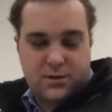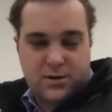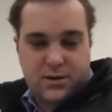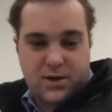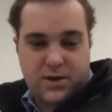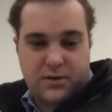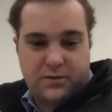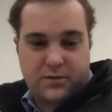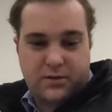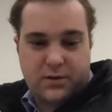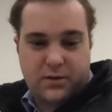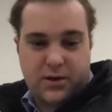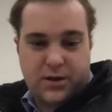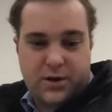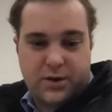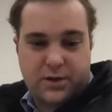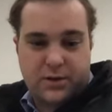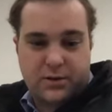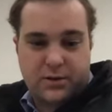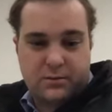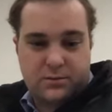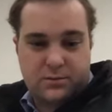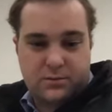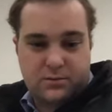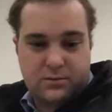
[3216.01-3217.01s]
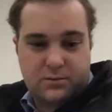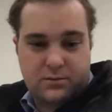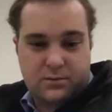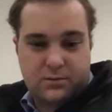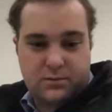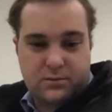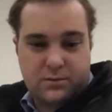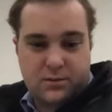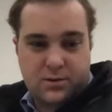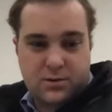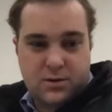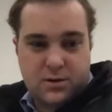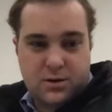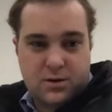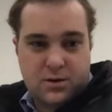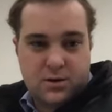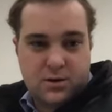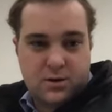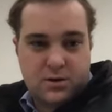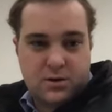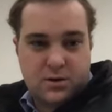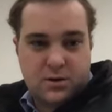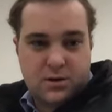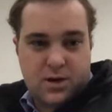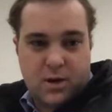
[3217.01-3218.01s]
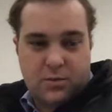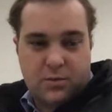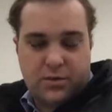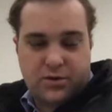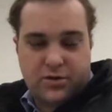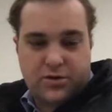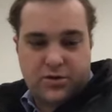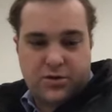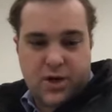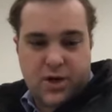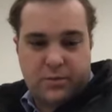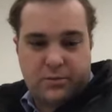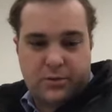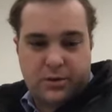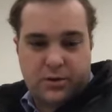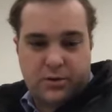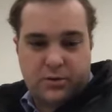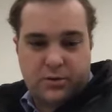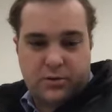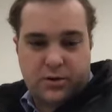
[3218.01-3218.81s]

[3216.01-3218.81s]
I have no idea. I'm going to start recording.